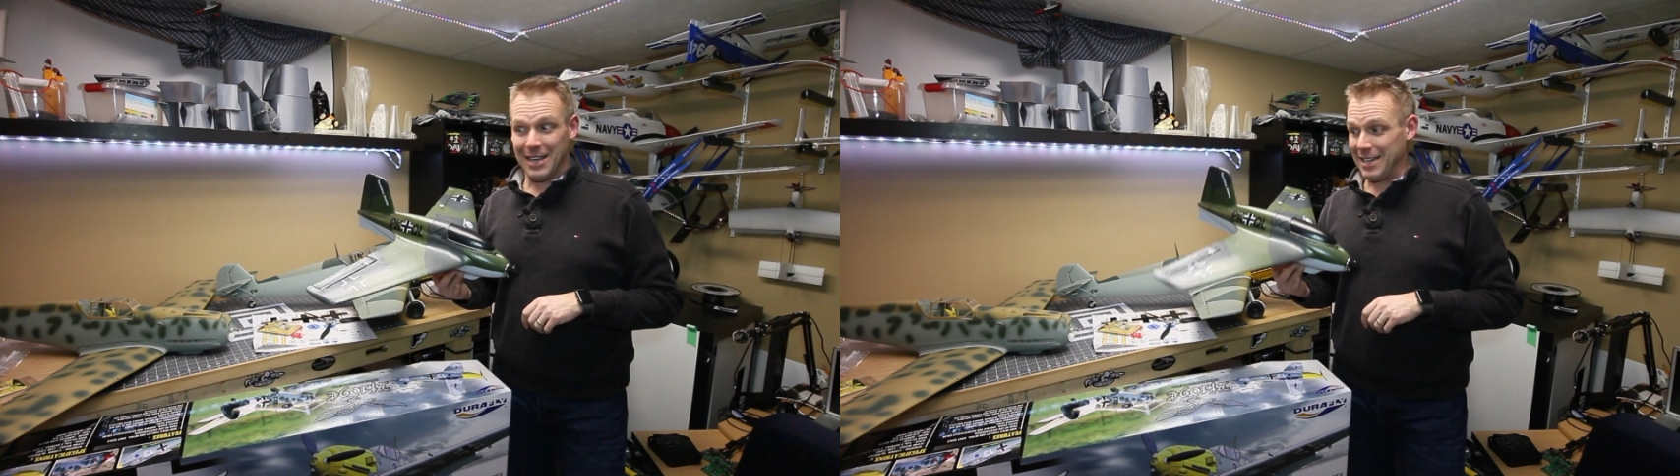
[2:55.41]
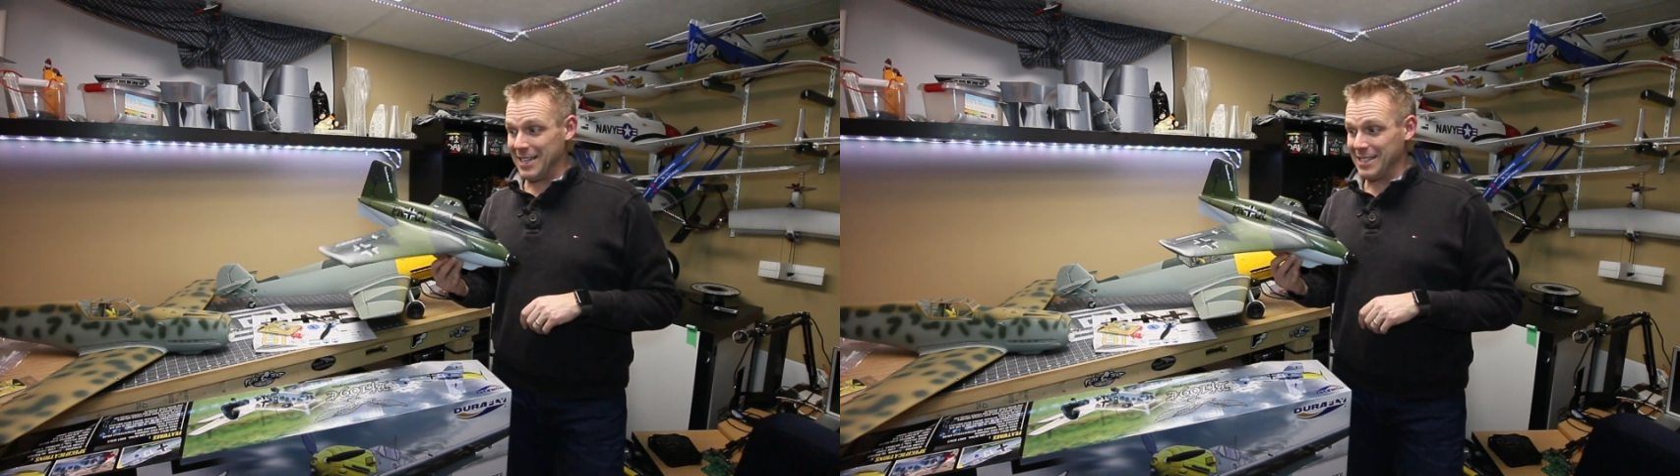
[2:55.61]

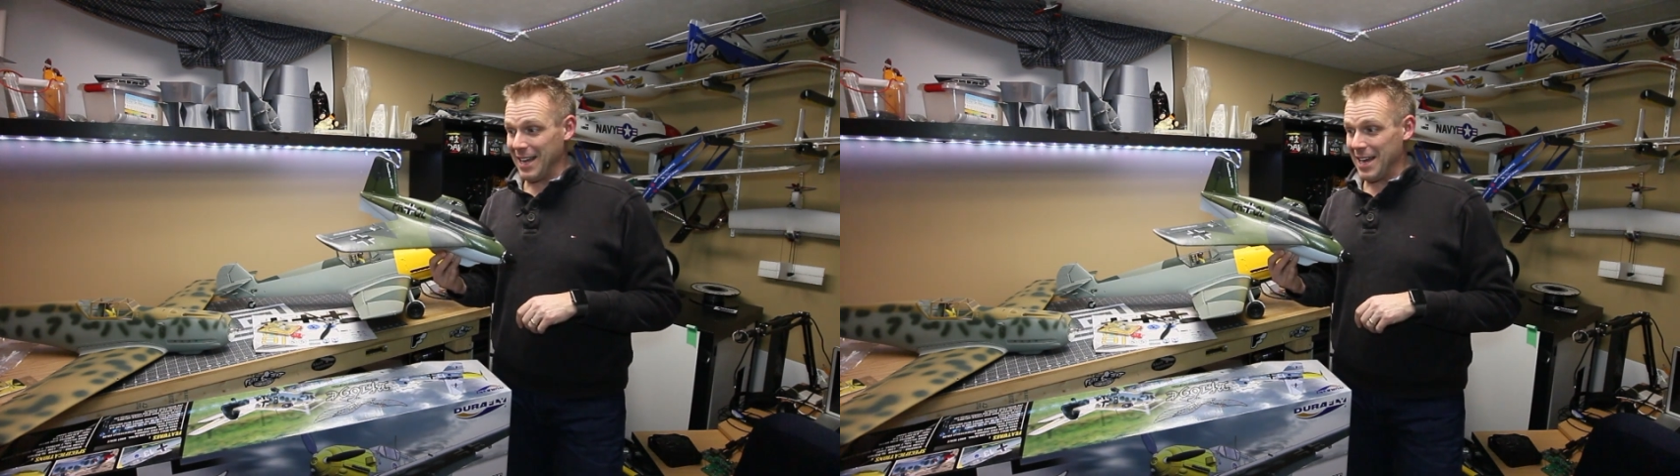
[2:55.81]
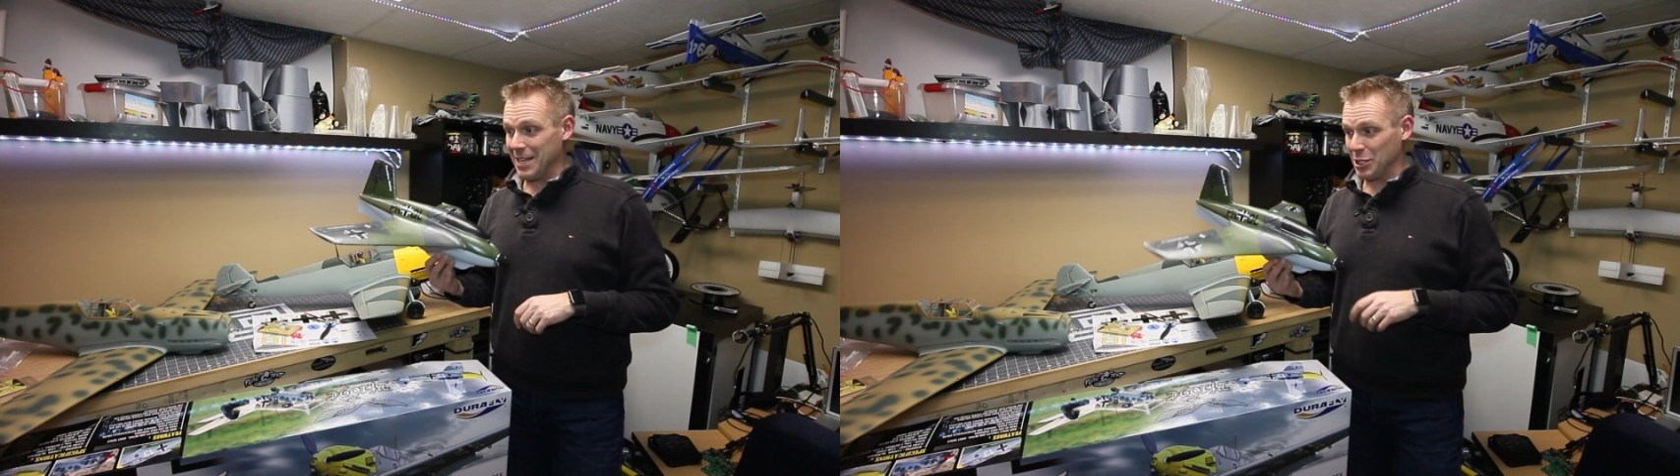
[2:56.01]
It is
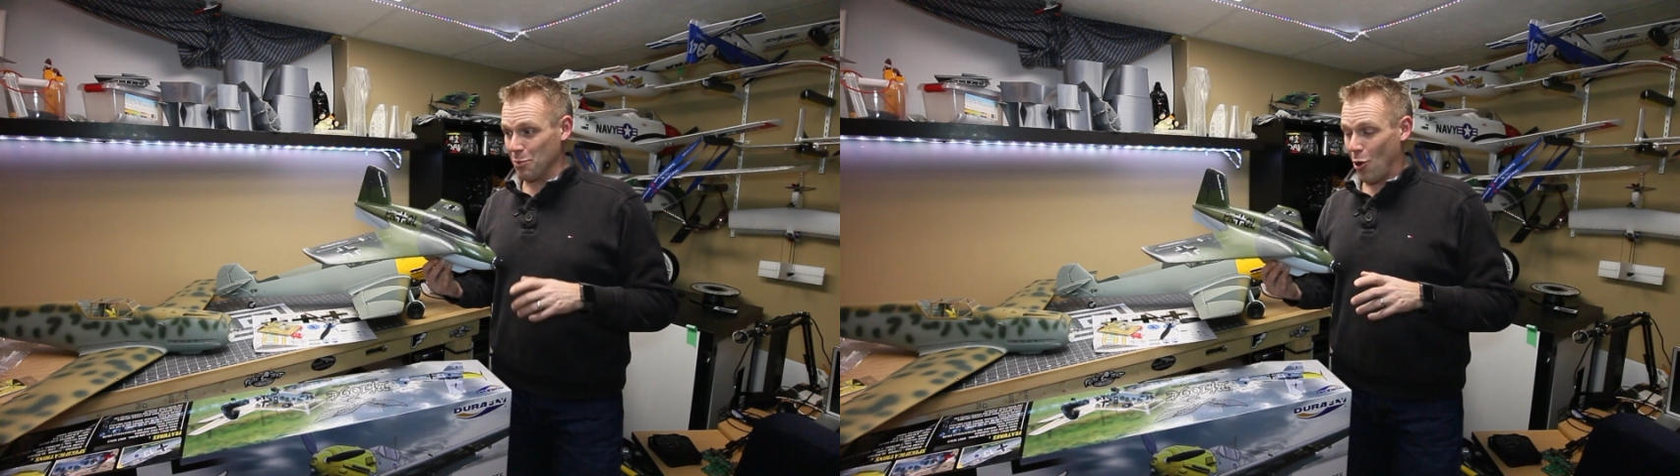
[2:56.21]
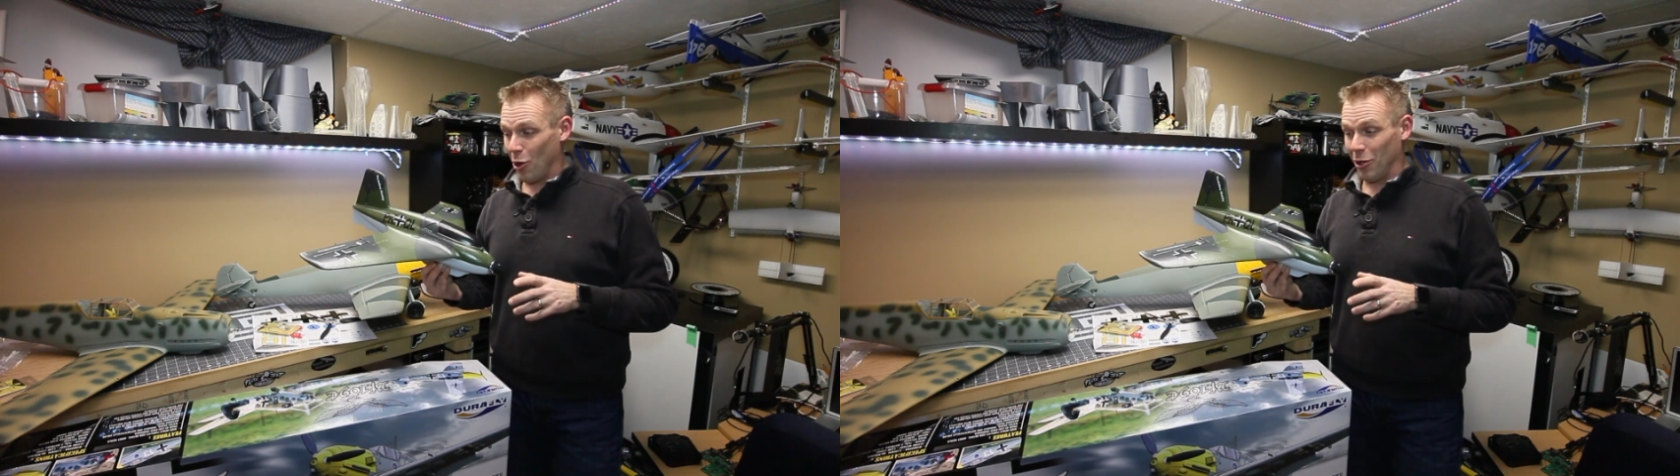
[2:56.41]
a
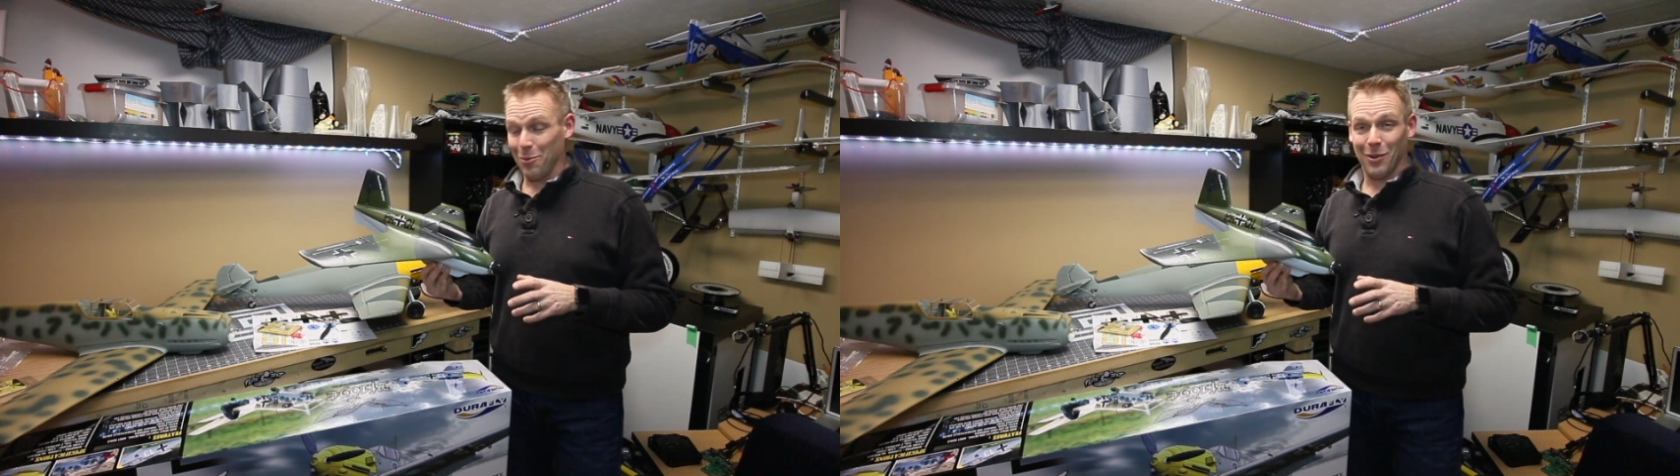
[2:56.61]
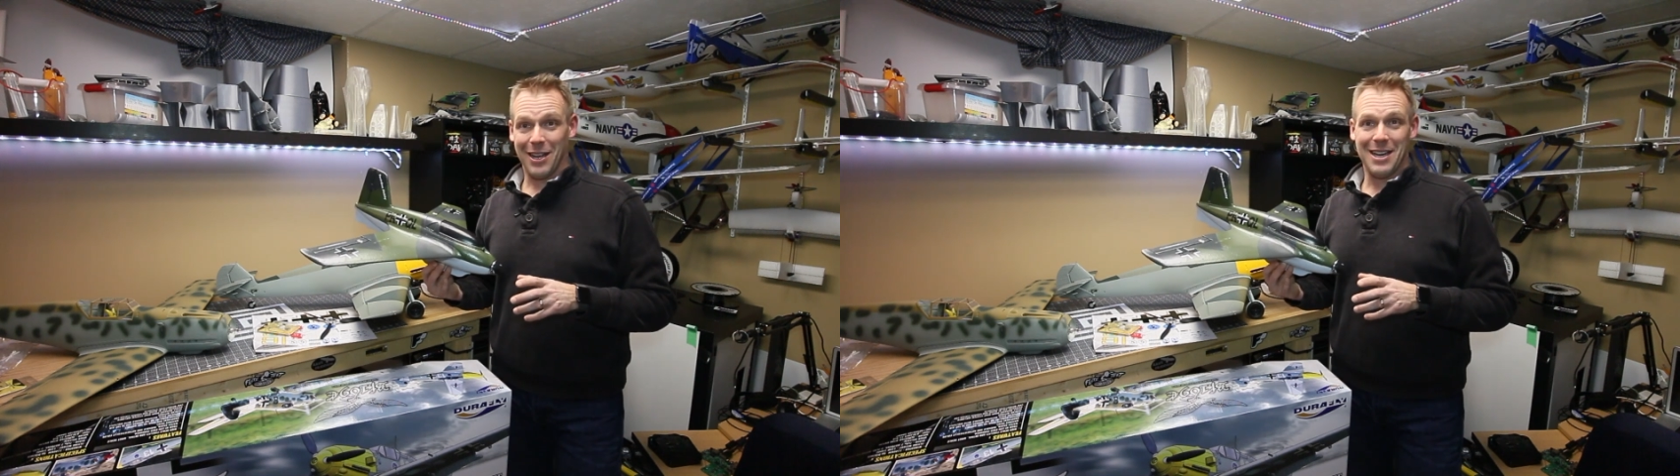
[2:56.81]
small
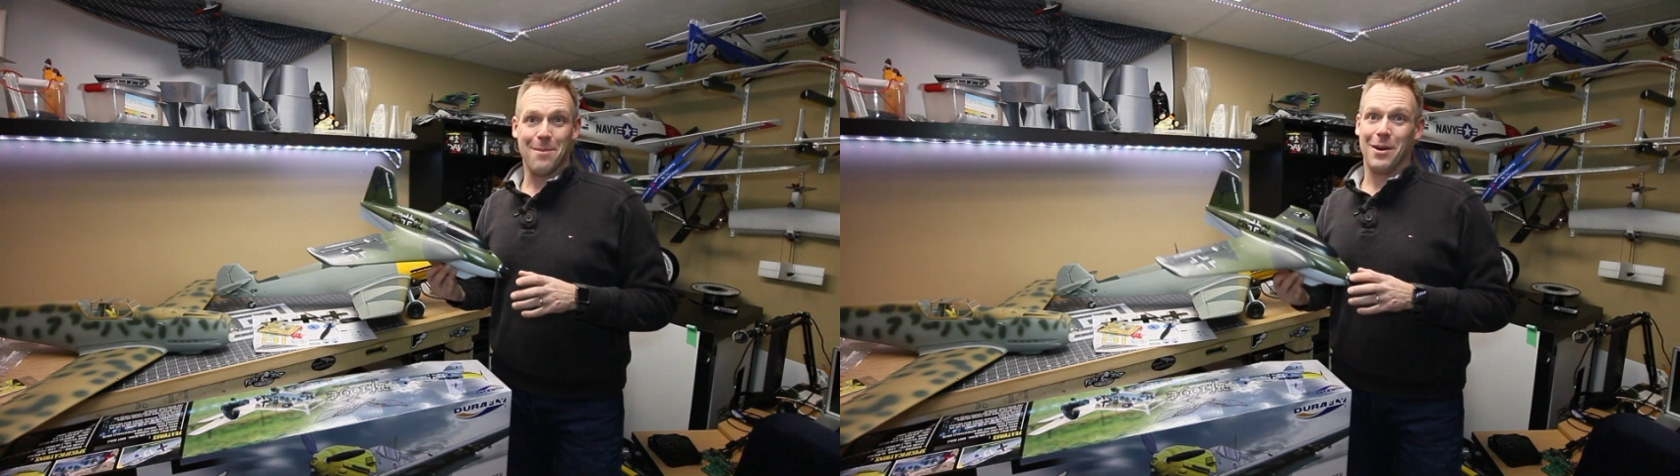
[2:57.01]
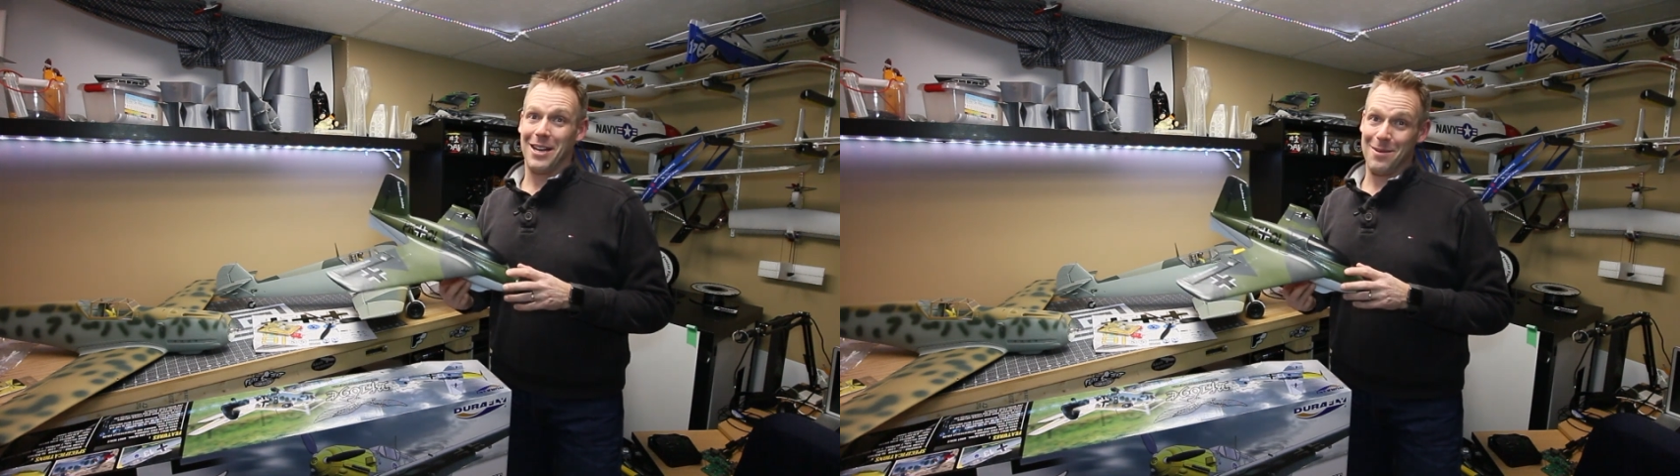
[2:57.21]
airplane, but